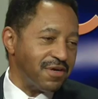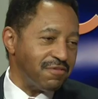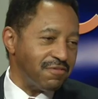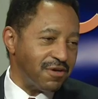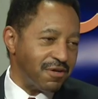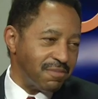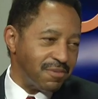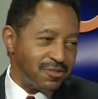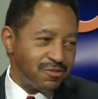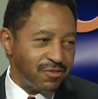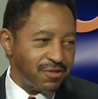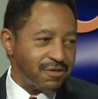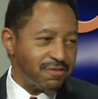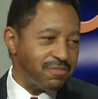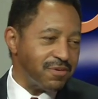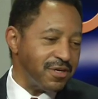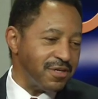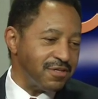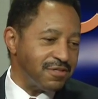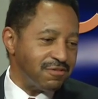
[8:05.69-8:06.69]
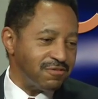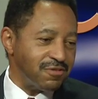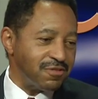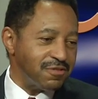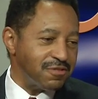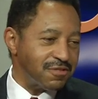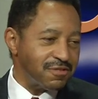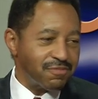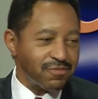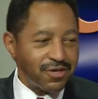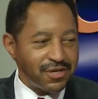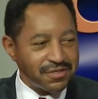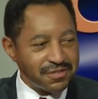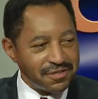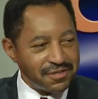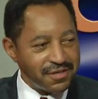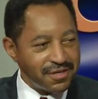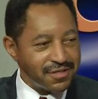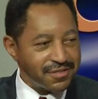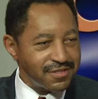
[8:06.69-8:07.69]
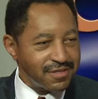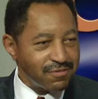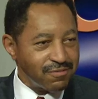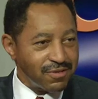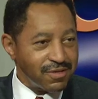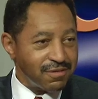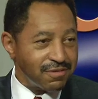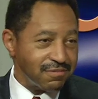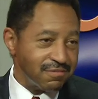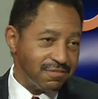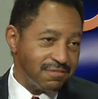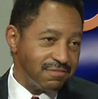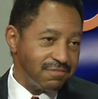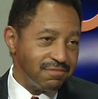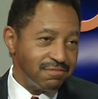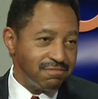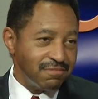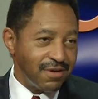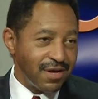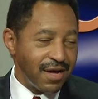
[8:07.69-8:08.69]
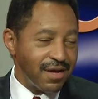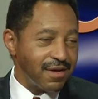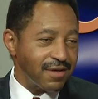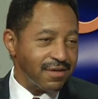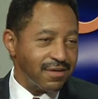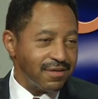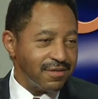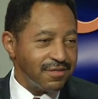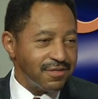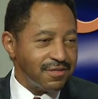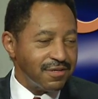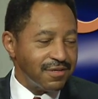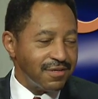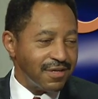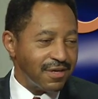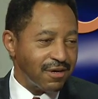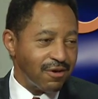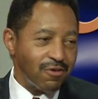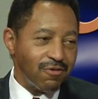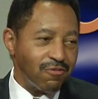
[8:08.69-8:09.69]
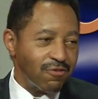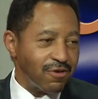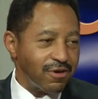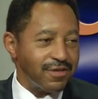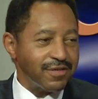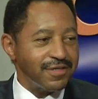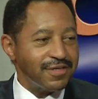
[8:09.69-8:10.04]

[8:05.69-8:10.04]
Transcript: develop a Twitter page for you as president? And I said, well, hey, let go for it.